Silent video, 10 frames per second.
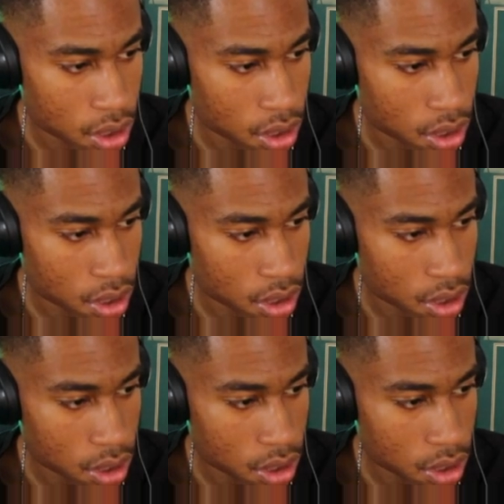
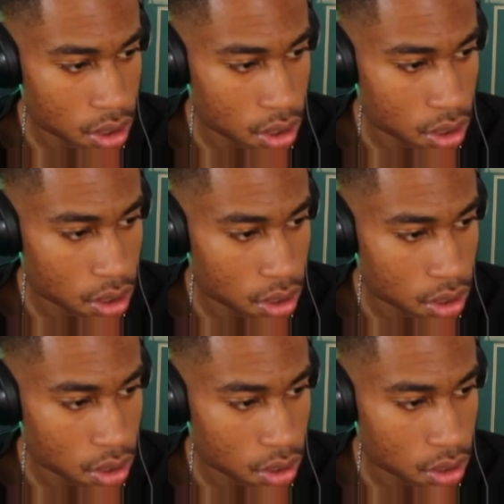
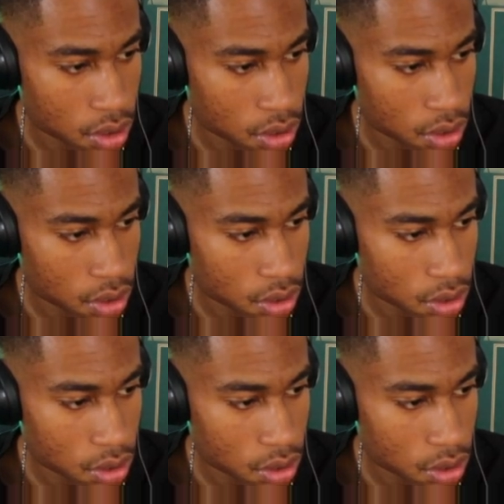No one is speaking in this clip.